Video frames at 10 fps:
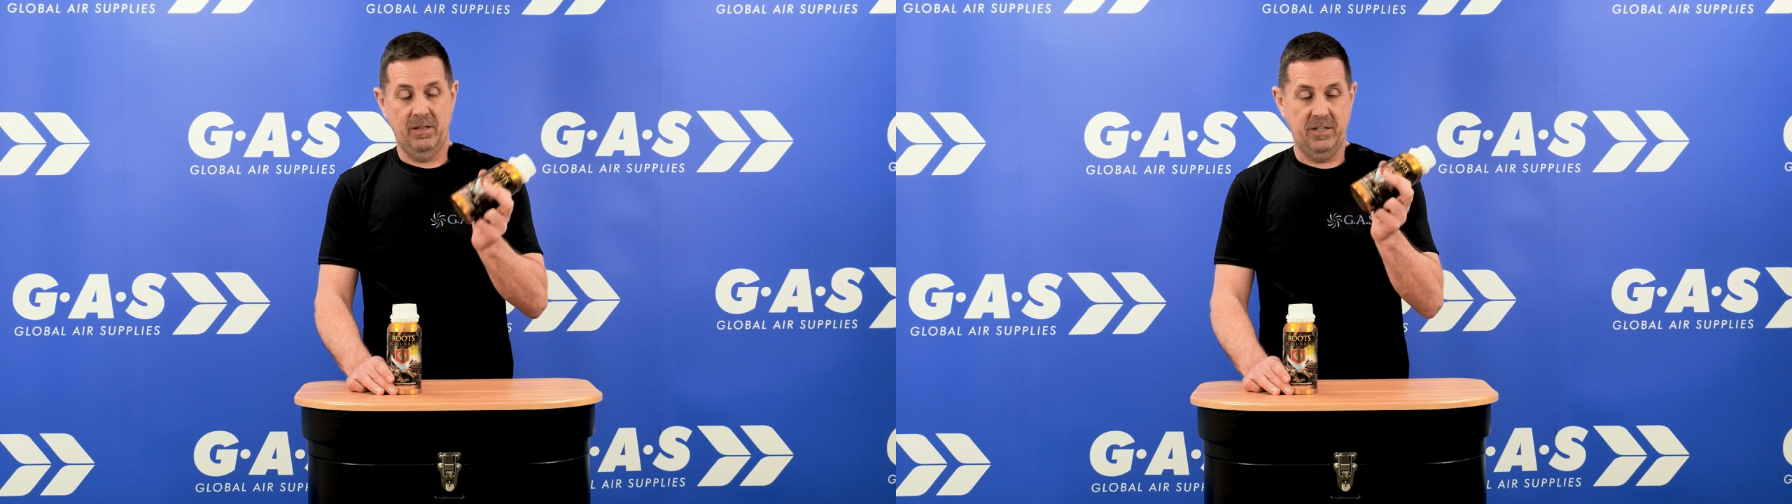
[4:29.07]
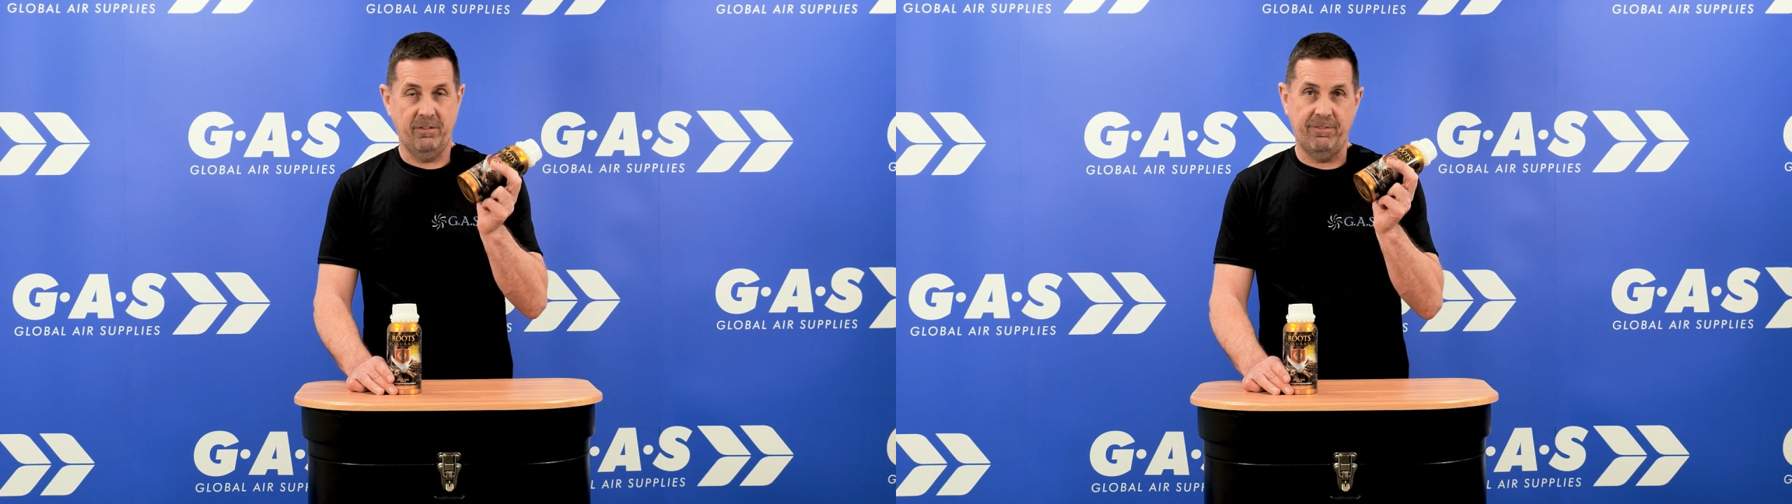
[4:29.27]

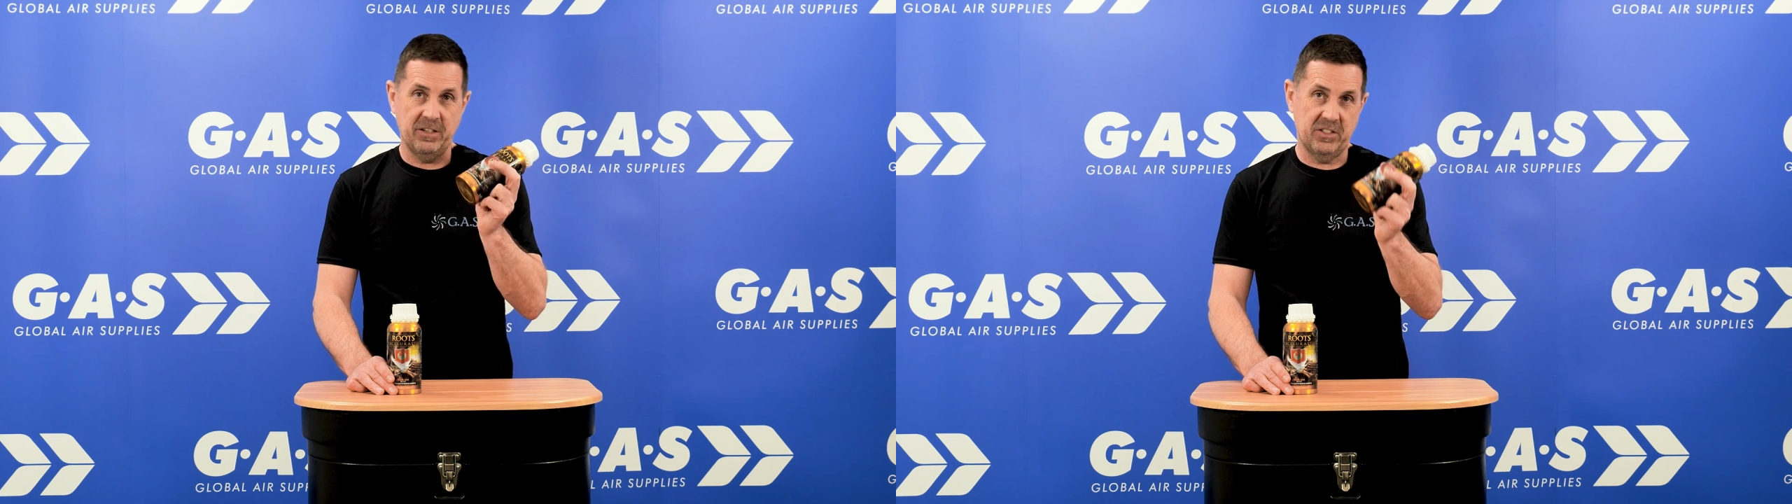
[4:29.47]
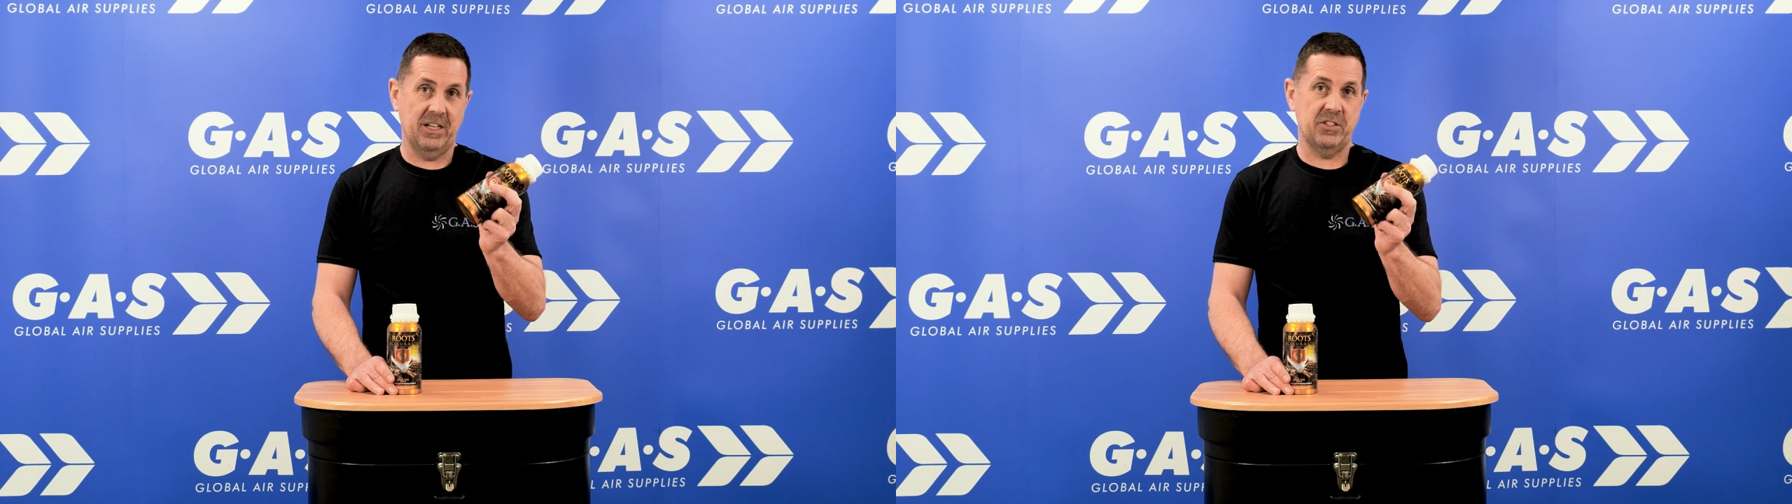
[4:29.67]
It's a
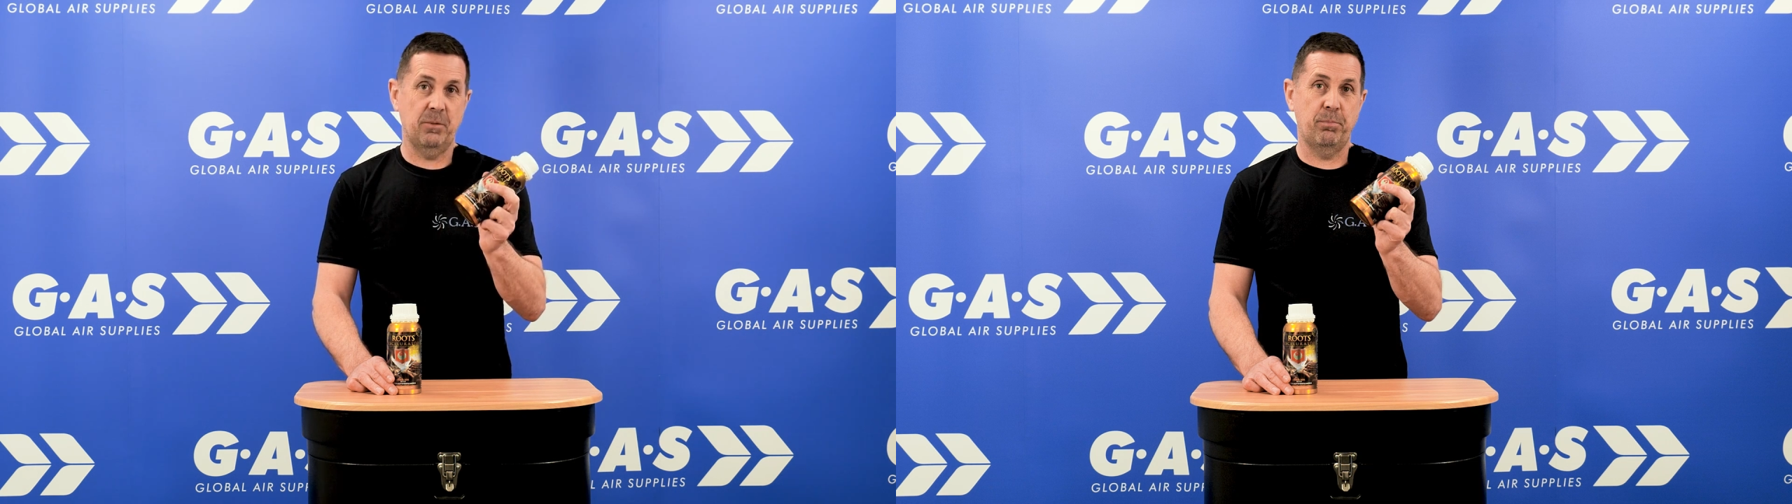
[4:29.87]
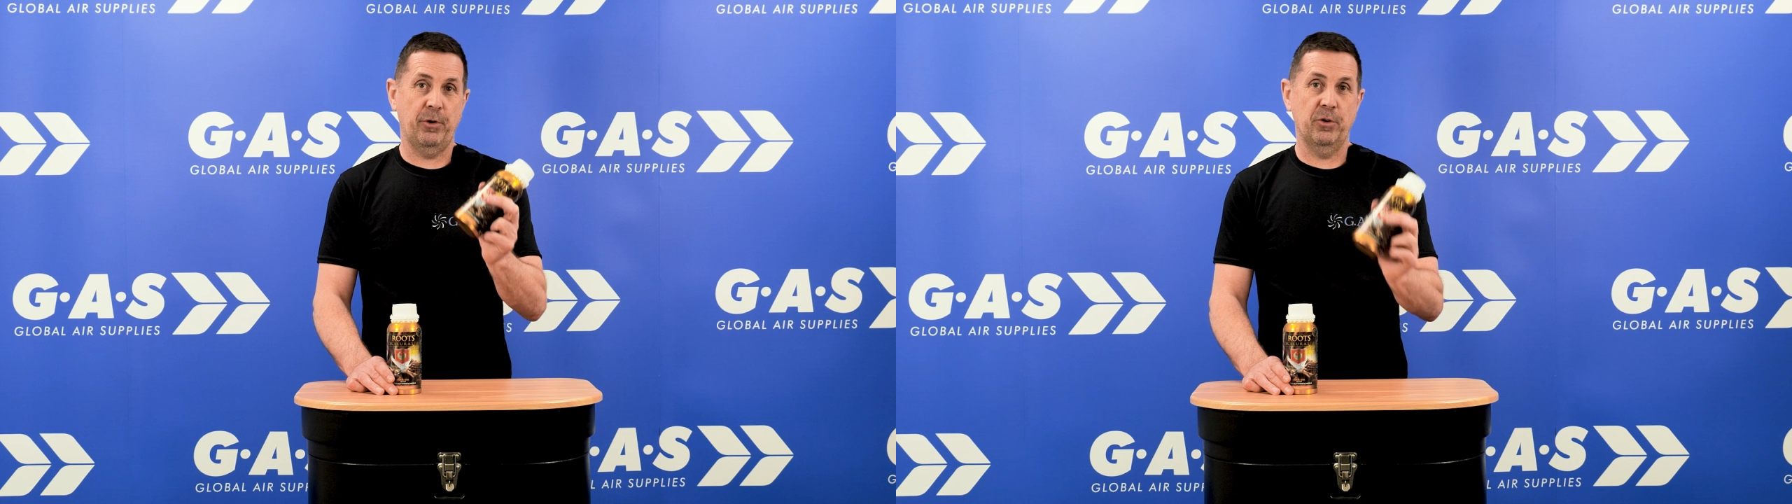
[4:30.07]

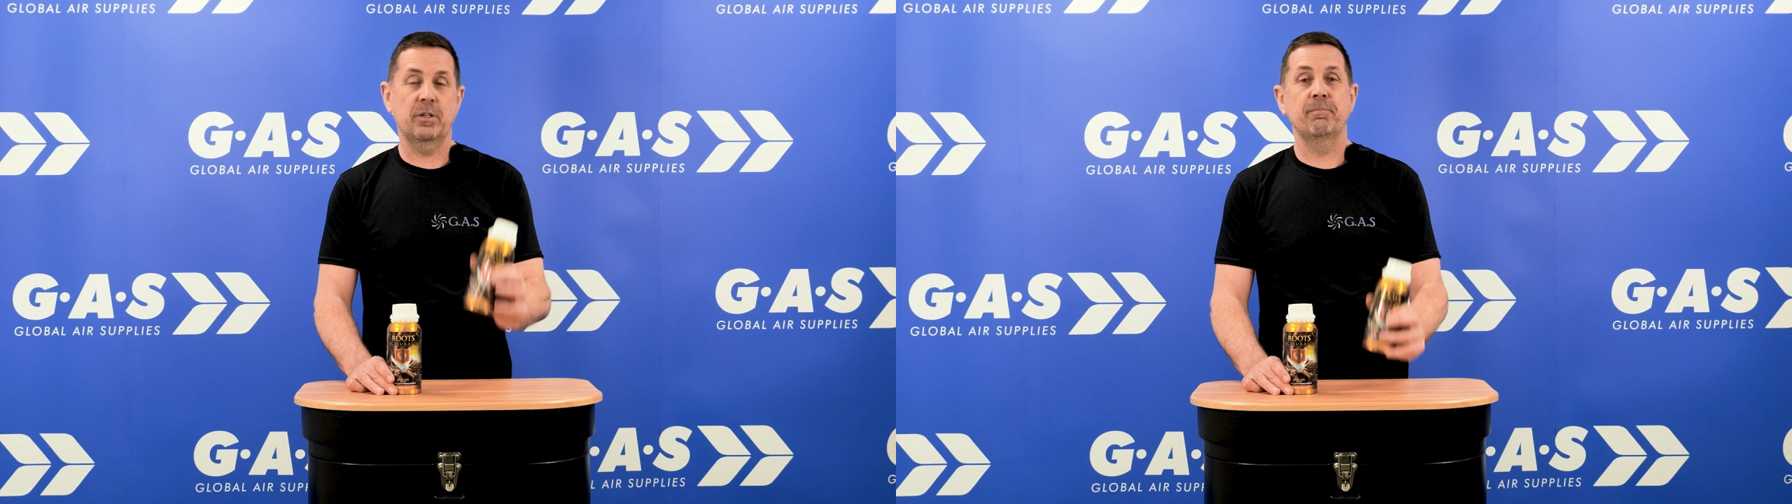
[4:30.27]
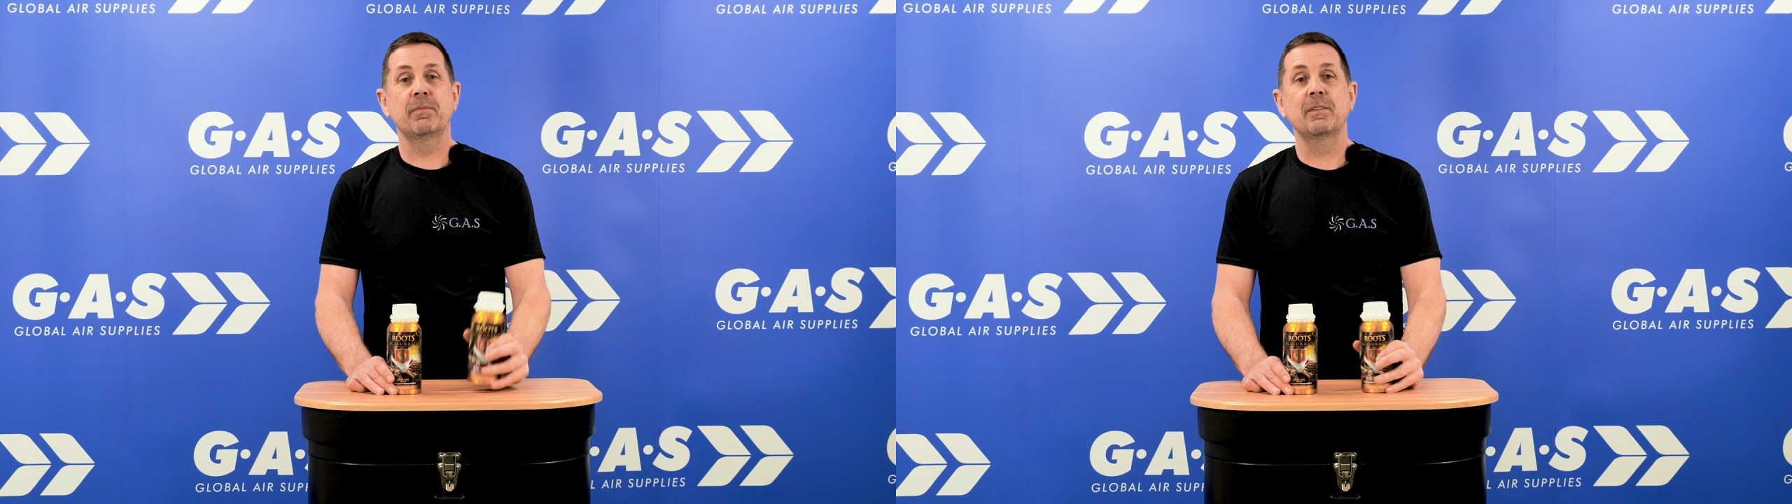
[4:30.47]
fantastic product.
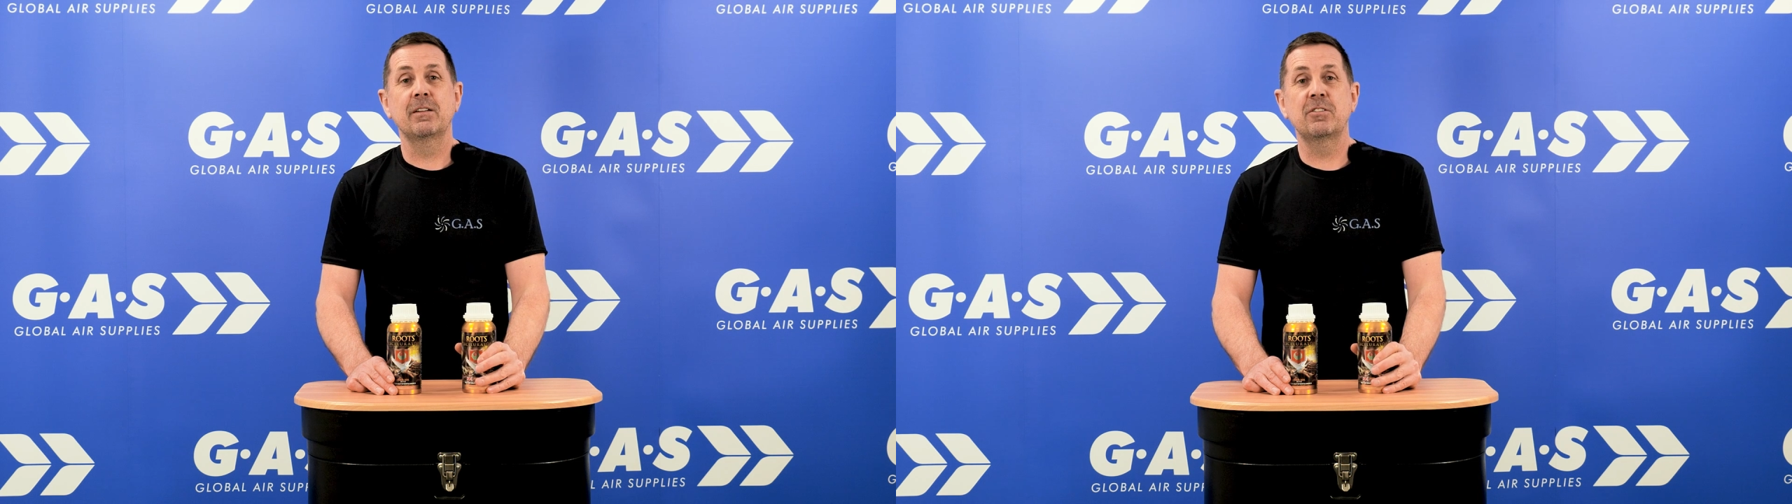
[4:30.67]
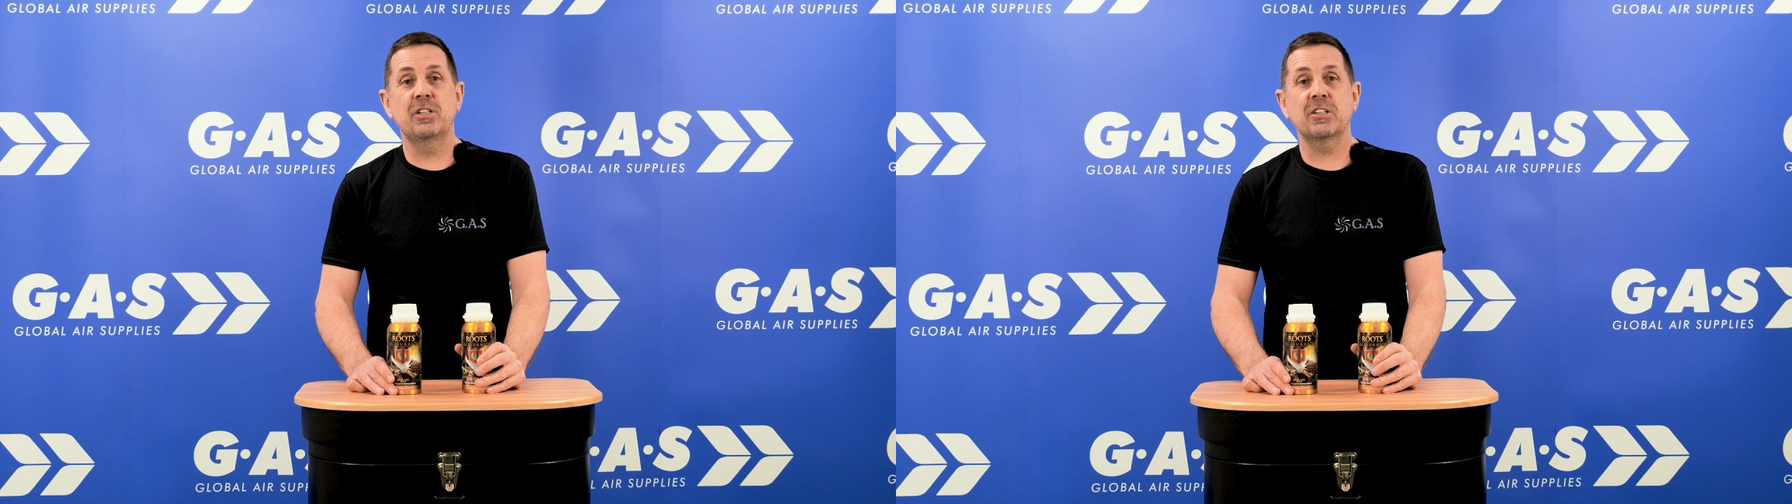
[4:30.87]

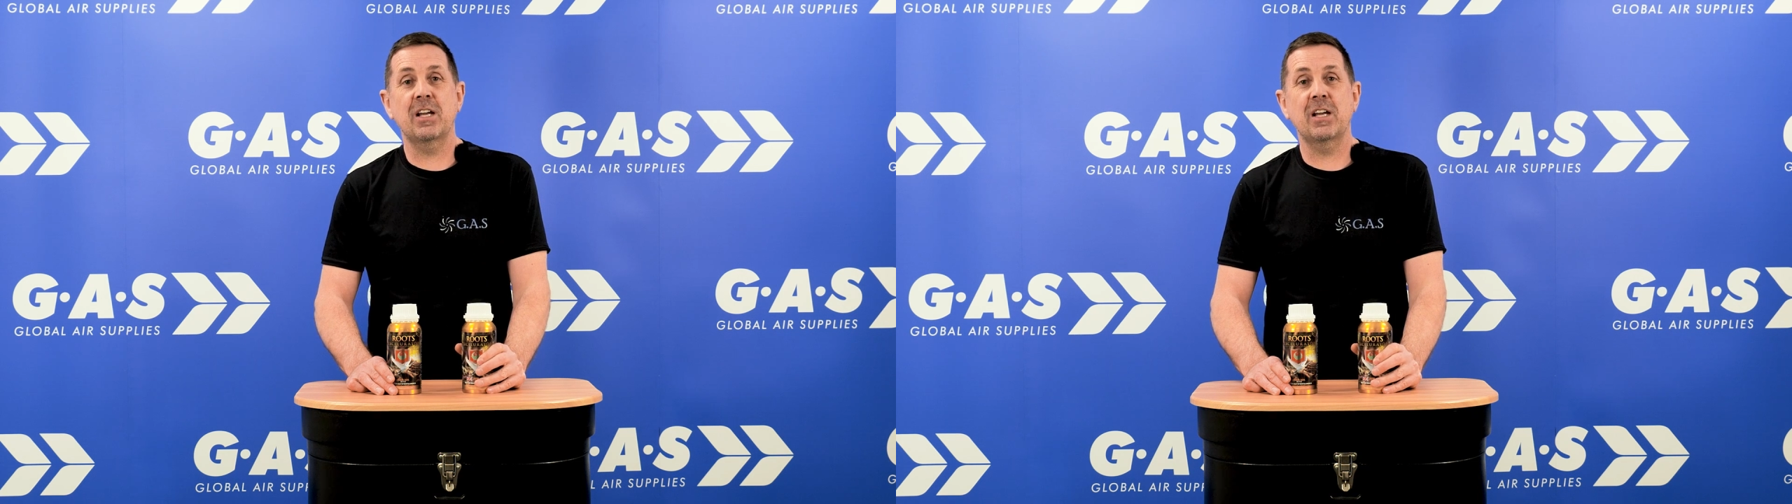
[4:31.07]
Cheers,